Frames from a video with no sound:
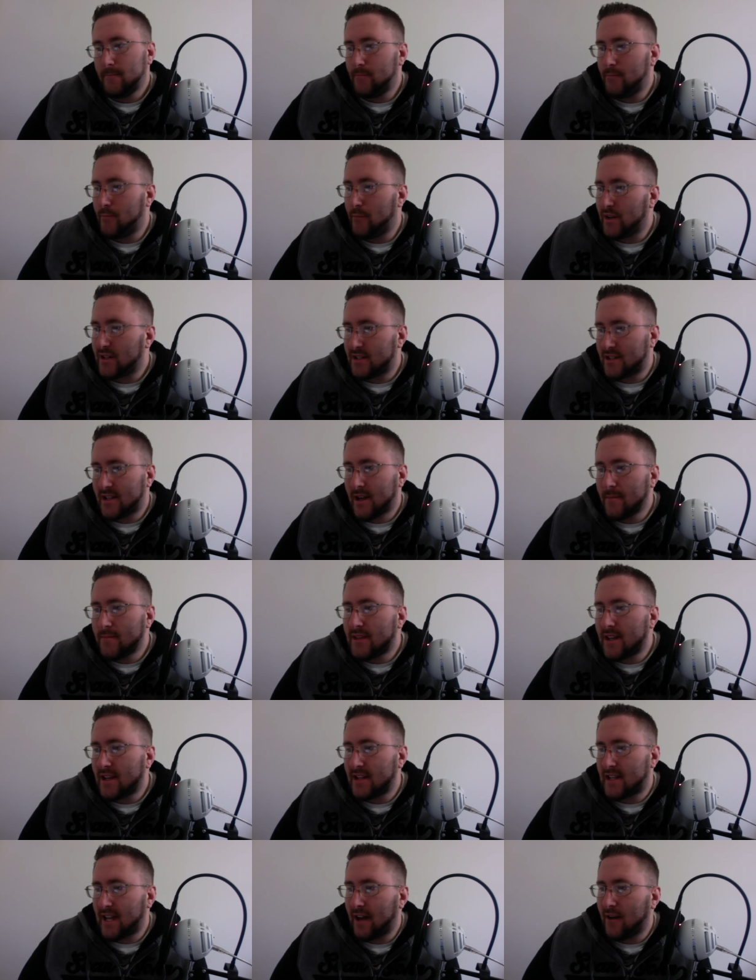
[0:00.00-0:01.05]
but
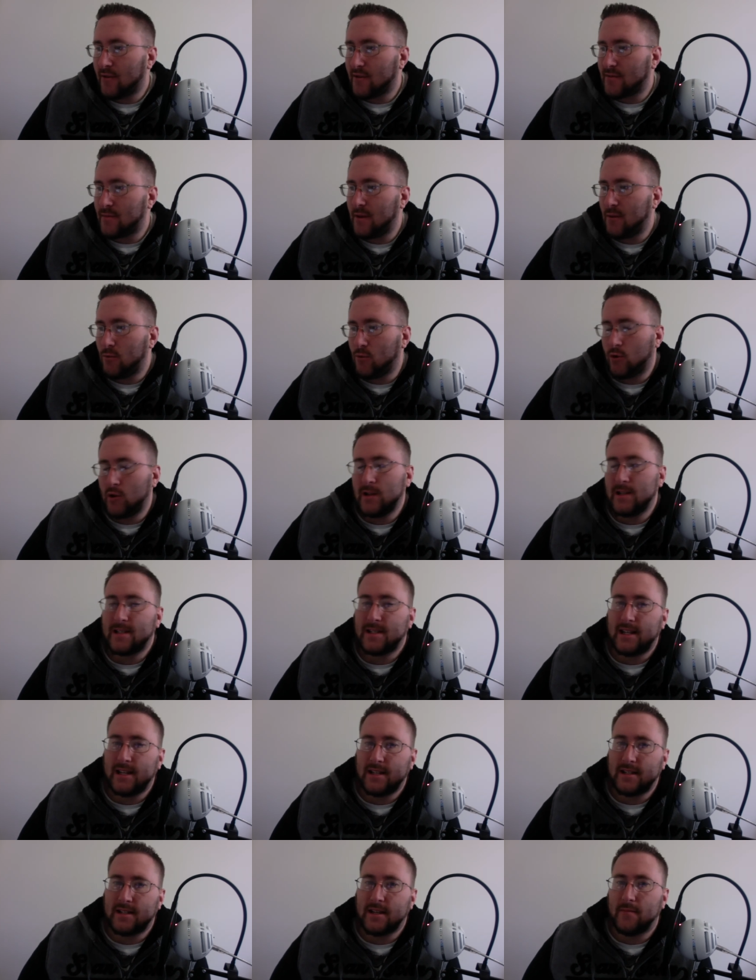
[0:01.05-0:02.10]
something tells me we're going to
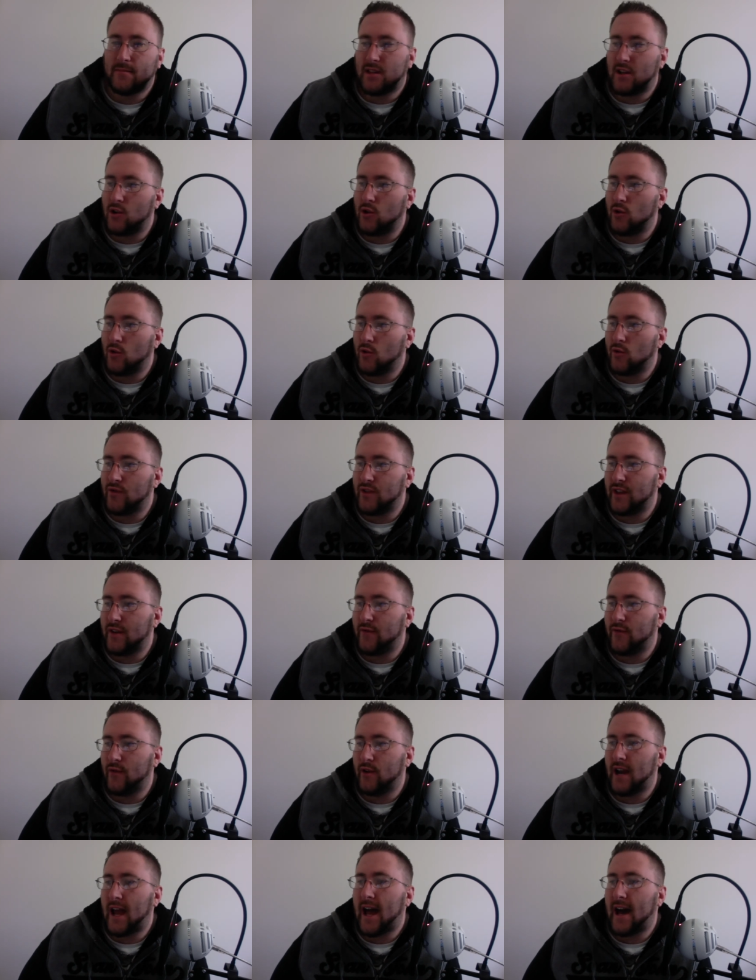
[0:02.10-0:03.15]
see something a little
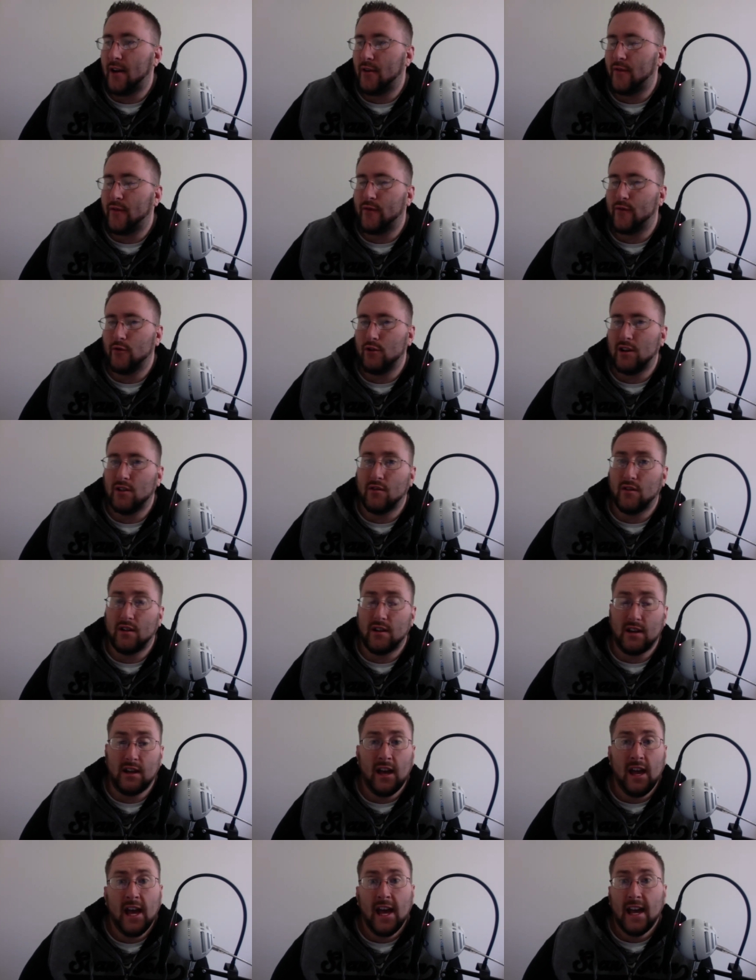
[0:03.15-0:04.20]
different out of Freeland.